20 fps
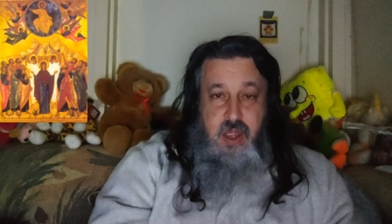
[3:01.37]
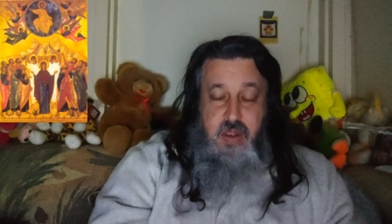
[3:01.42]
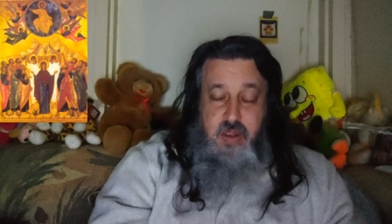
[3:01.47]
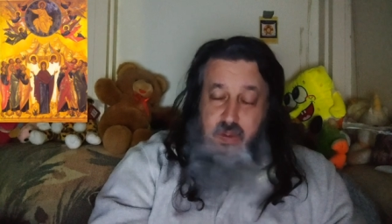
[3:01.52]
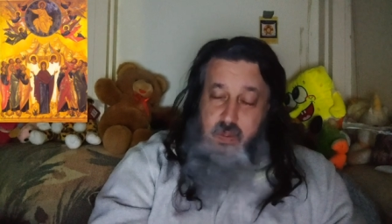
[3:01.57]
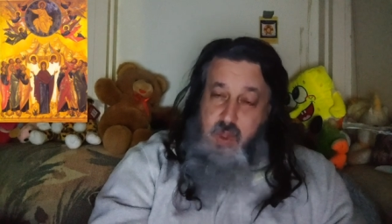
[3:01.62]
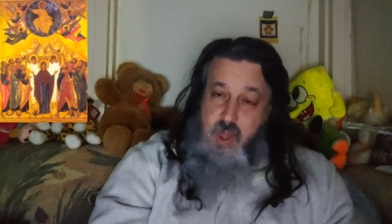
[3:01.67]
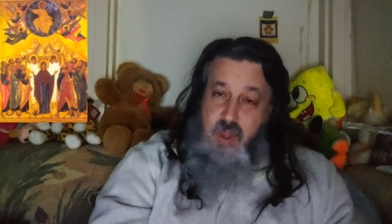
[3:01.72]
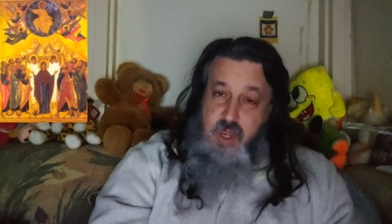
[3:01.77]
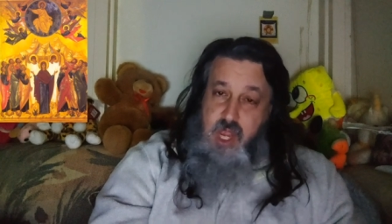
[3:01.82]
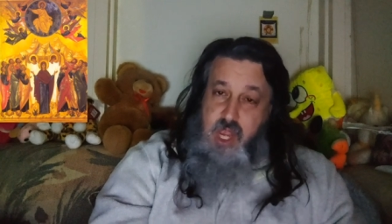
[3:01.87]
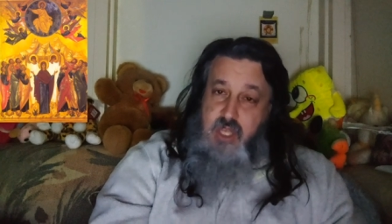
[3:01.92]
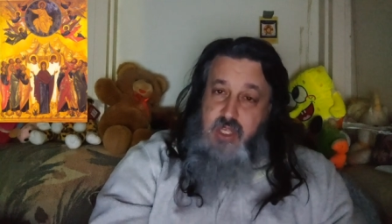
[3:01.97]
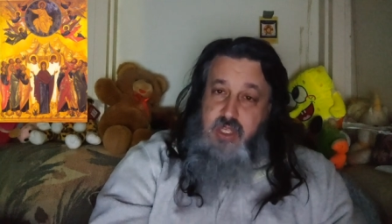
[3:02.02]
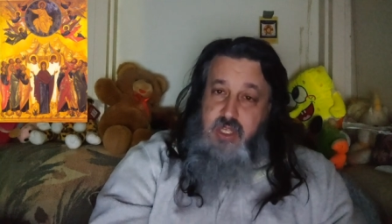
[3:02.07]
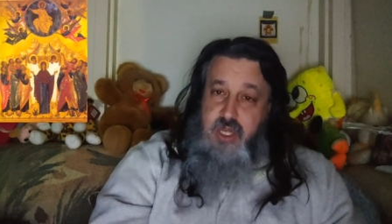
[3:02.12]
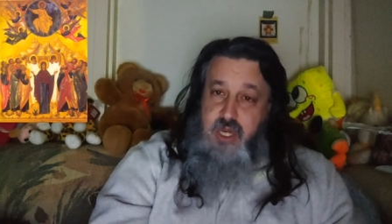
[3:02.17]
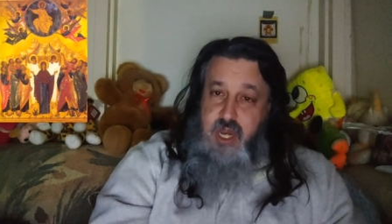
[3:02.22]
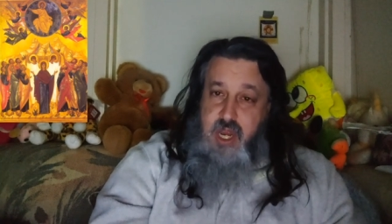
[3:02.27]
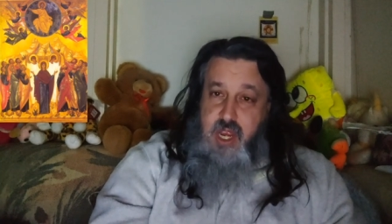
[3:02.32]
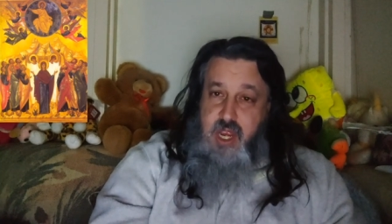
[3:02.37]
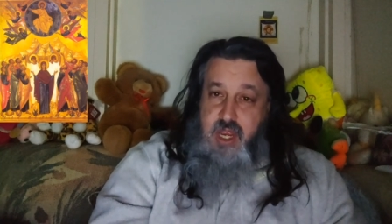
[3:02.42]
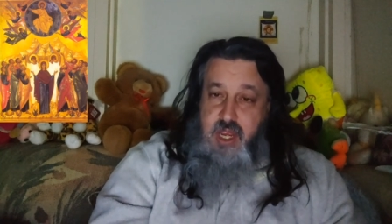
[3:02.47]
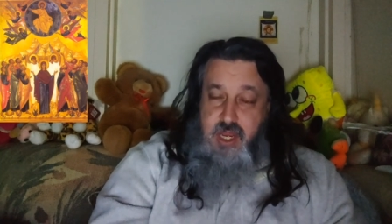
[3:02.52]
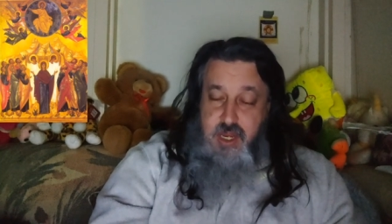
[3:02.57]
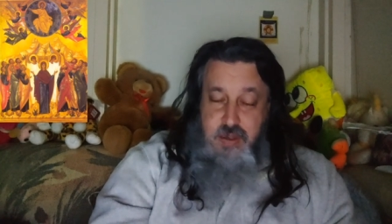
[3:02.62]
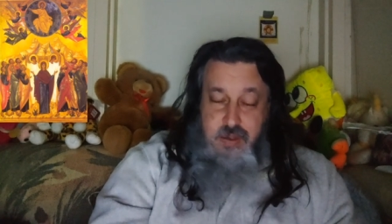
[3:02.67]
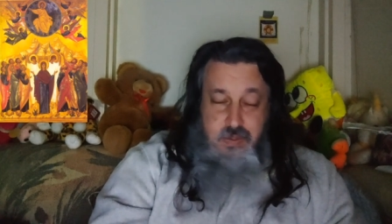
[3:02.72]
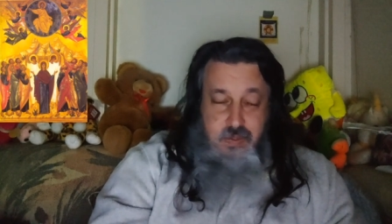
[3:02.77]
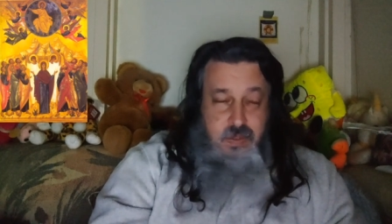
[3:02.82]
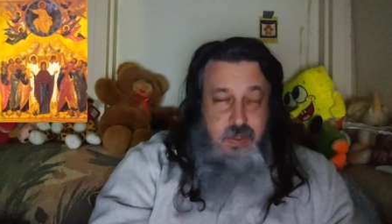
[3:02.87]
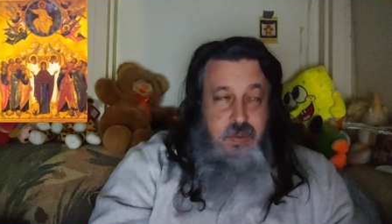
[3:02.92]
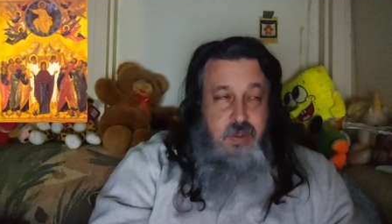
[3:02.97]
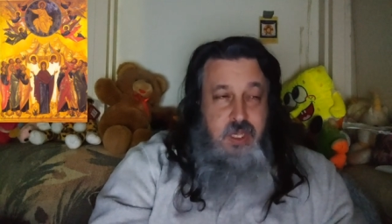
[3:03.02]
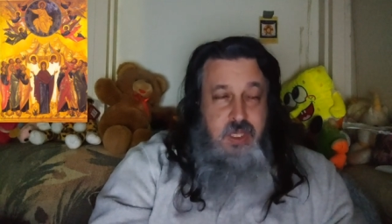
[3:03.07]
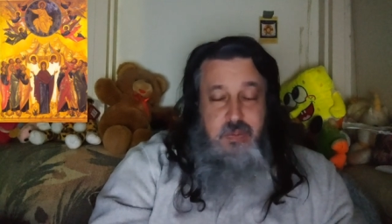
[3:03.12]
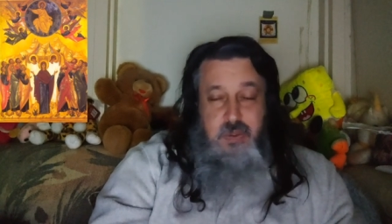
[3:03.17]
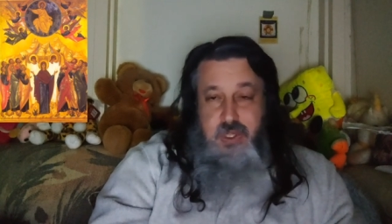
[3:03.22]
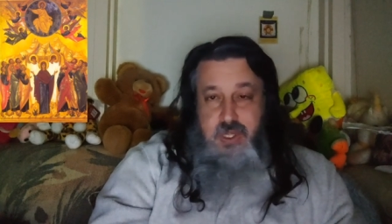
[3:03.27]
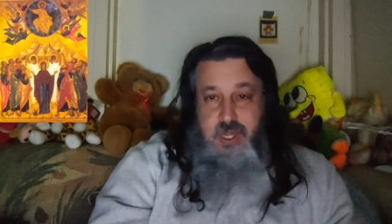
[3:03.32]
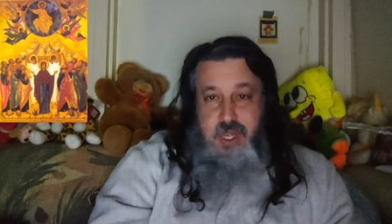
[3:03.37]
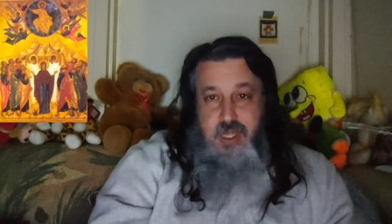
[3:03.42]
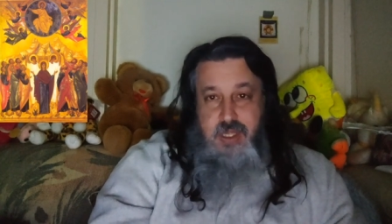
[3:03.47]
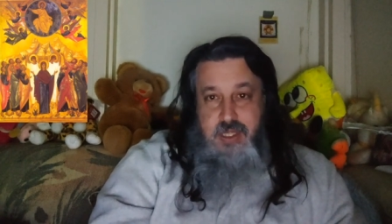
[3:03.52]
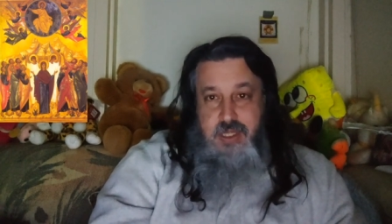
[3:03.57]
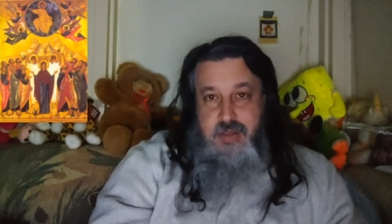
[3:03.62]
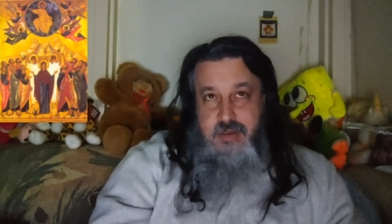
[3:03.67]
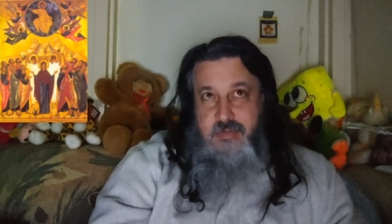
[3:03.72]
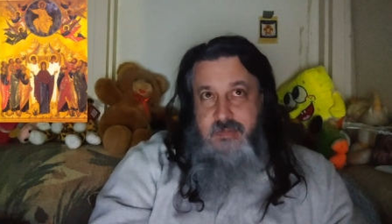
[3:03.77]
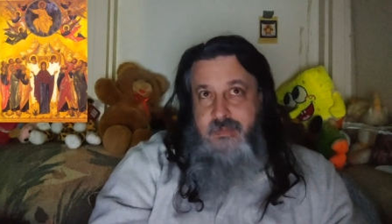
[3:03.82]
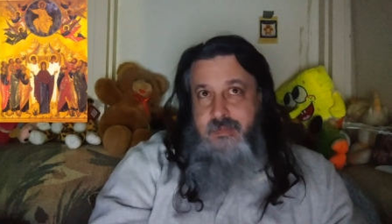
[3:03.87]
like, well, yesterday, and that's because